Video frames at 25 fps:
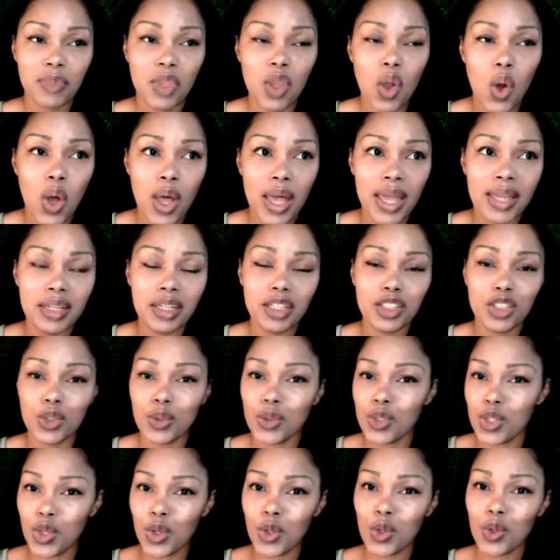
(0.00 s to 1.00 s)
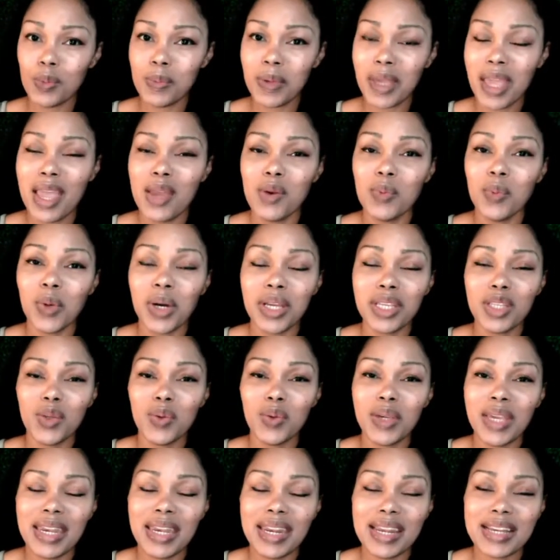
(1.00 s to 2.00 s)
on YouTube and what
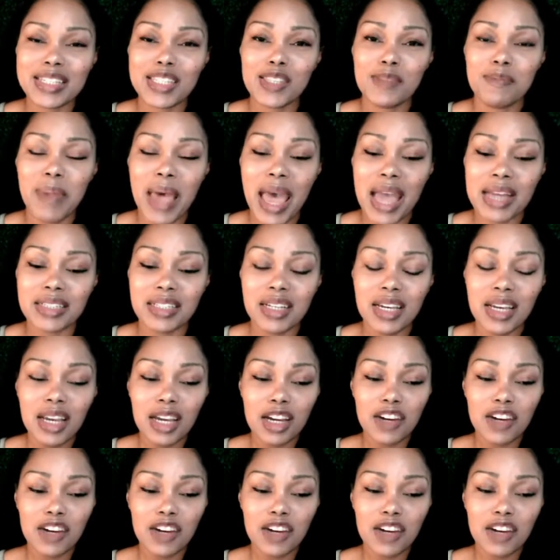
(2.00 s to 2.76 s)
you can expect